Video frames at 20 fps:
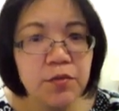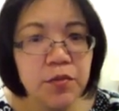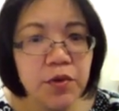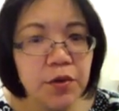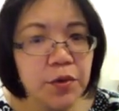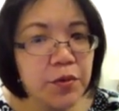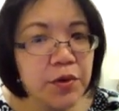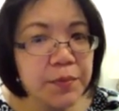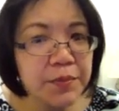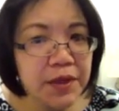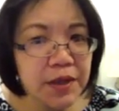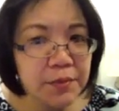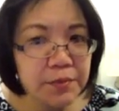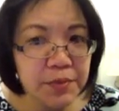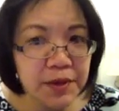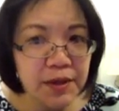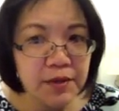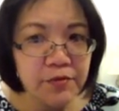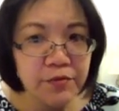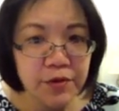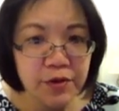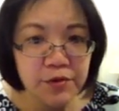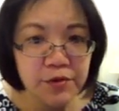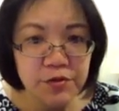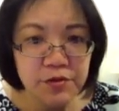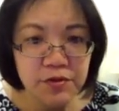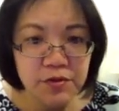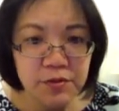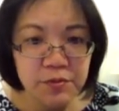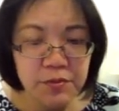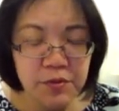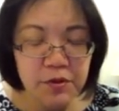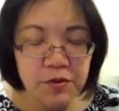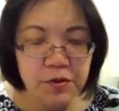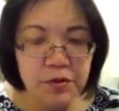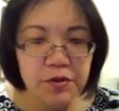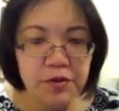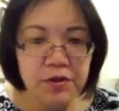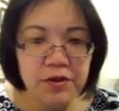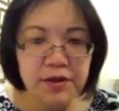What do we mean by vector
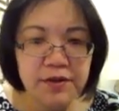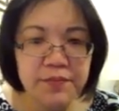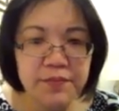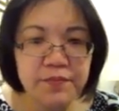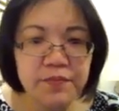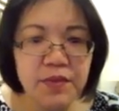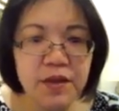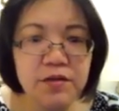similarity?